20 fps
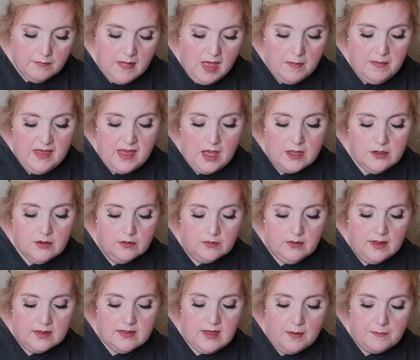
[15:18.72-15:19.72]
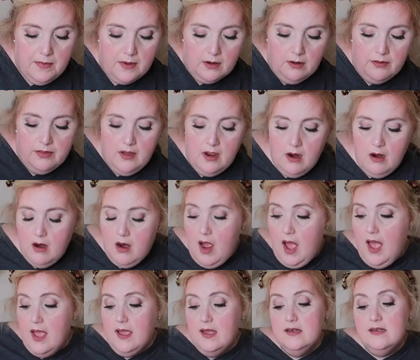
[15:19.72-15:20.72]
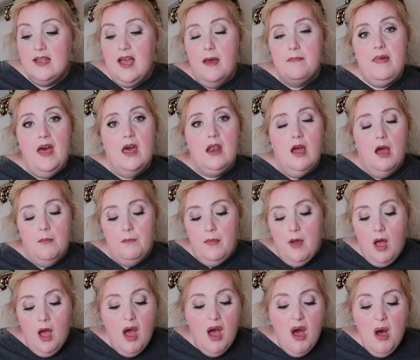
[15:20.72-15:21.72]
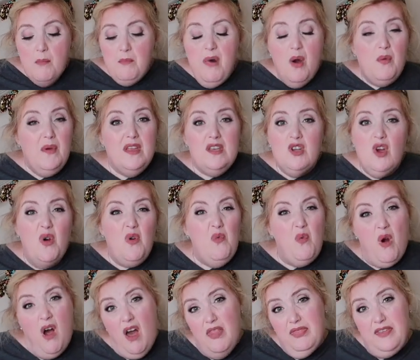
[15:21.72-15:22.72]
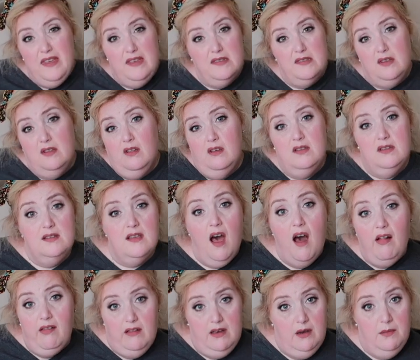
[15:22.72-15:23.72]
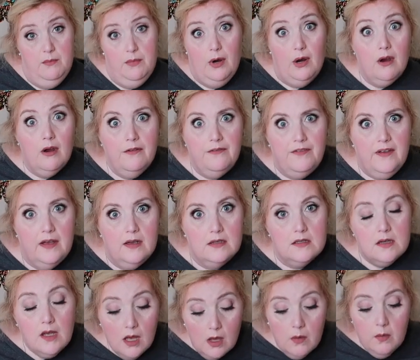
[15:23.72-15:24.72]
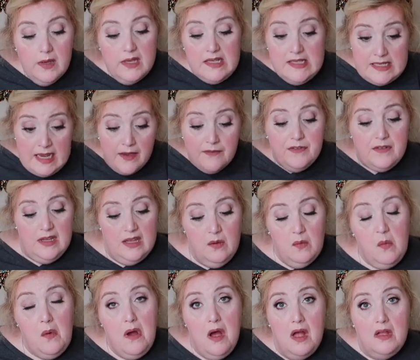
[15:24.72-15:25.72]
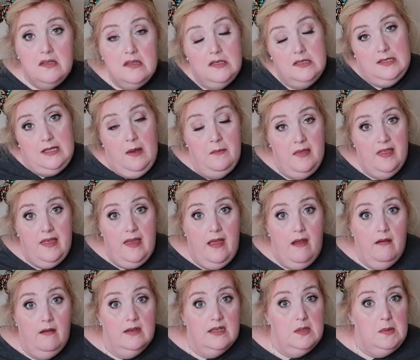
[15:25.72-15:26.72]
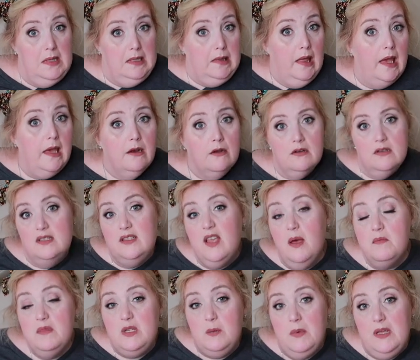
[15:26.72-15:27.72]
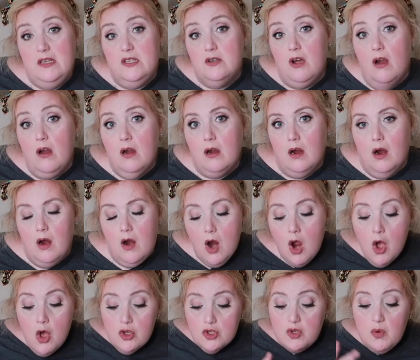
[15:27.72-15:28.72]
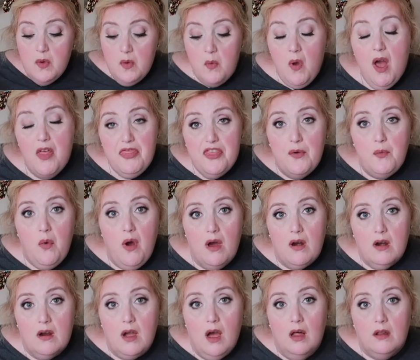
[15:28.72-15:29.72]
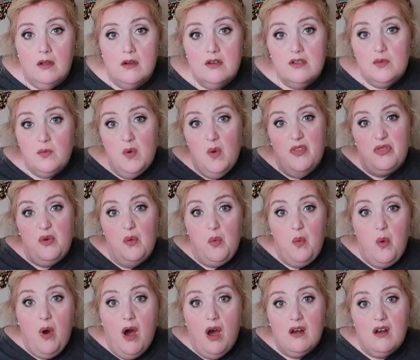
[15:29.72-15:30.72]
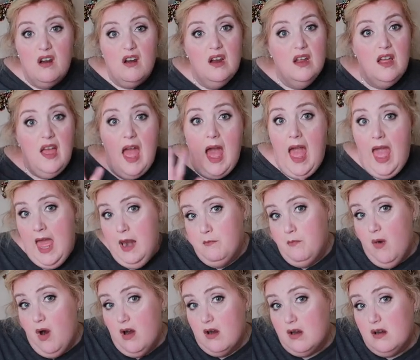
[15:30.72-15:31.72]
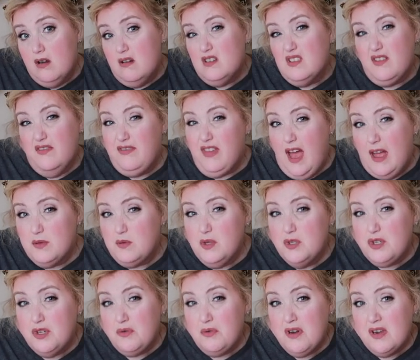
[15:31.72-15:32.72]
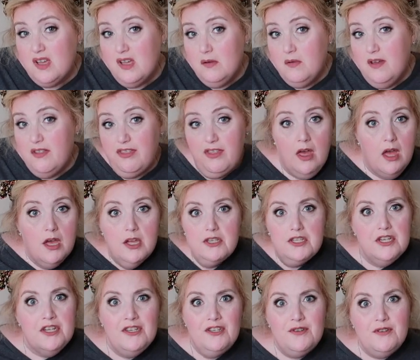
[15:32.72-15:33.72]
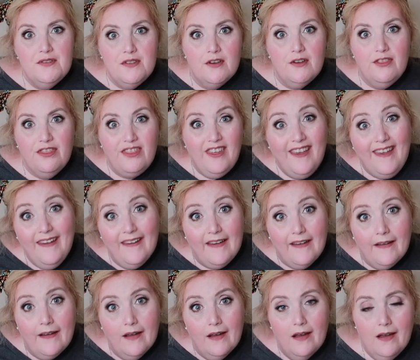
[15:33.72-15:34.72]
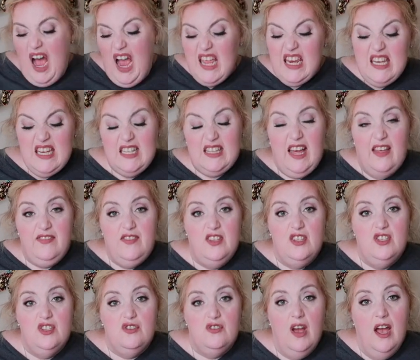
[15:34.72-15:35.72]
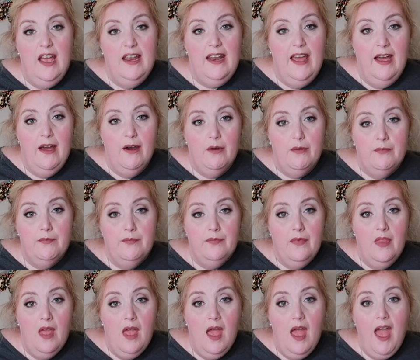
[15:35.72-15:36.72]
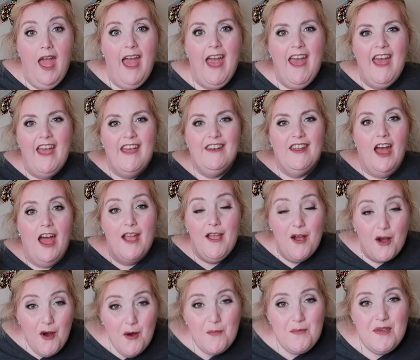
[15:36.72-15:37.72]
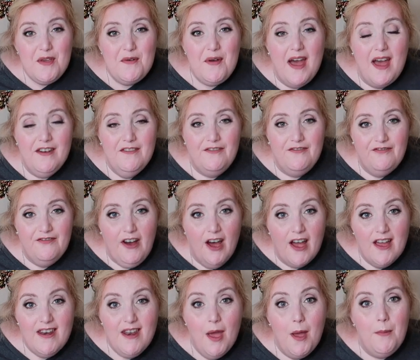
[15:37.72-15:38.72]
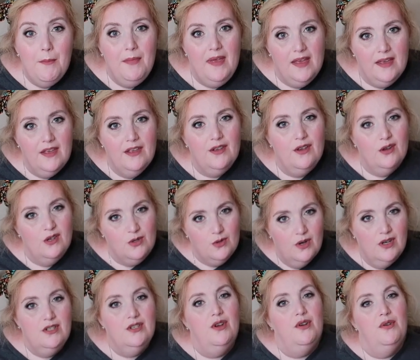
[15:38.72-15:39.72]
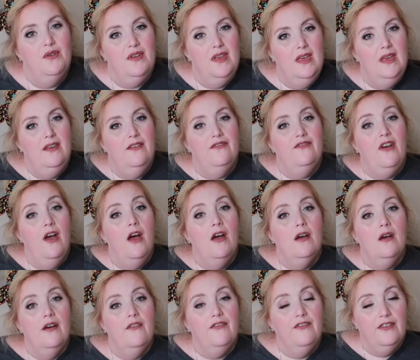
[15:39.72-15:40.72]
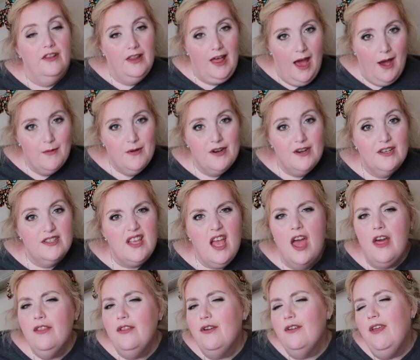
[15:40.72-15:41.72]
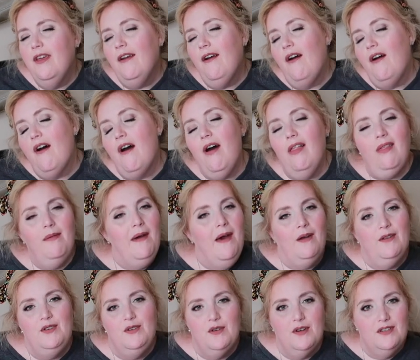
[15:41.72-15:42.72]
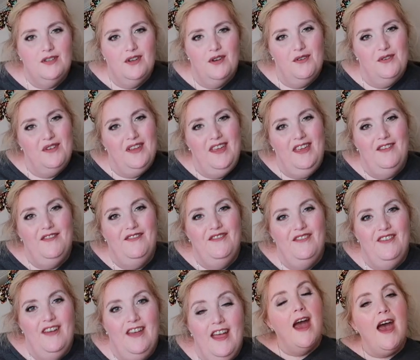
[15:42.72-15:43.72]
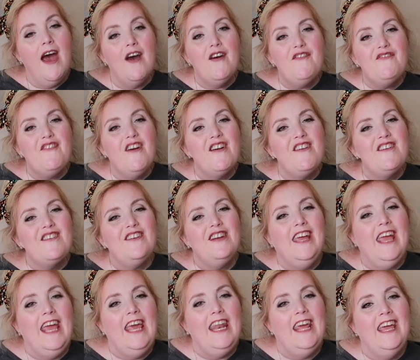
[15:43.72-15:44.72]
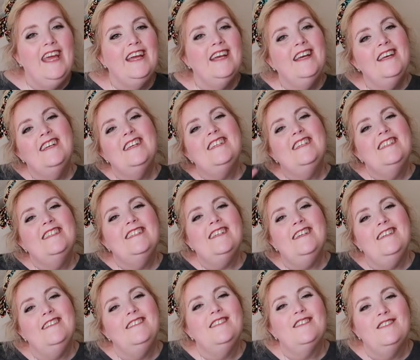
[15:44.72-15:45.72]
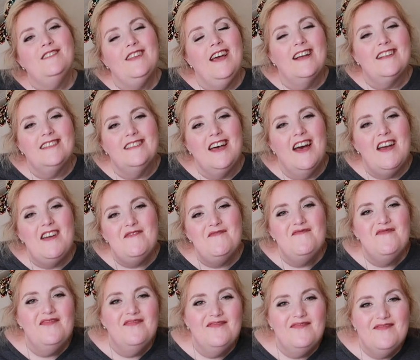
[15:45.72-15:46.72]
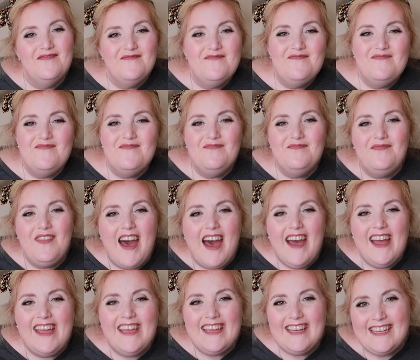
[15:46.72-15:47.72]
Maybe I don't like that puddle there, I can dab that up. But we don't want these to look solid and perfect. We definitely want some of the areas to be lighter, some to be darker. So we want the watercolors, we want the water and markers, if that's what you're working with, to do their thing. I need to let this dry now. And I hope you had fun making your Georgia O'Keeffe flowers and learning all about Georgia O'Keeffe. Have fun creating, and until next time, bye.